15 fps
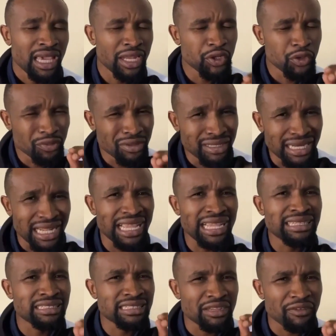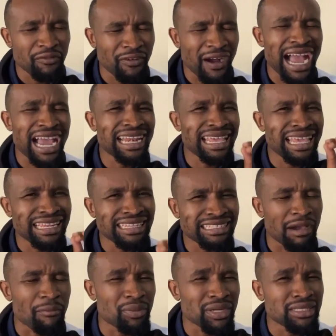and you need divine
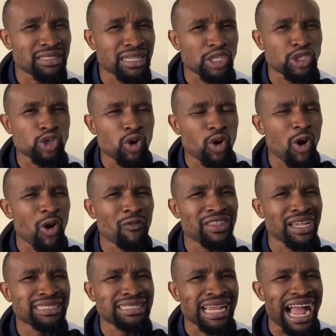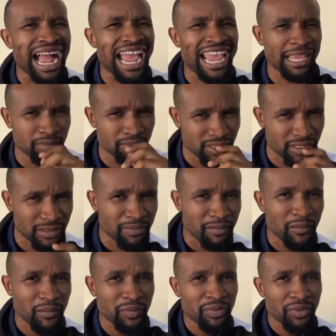interpretation of the times.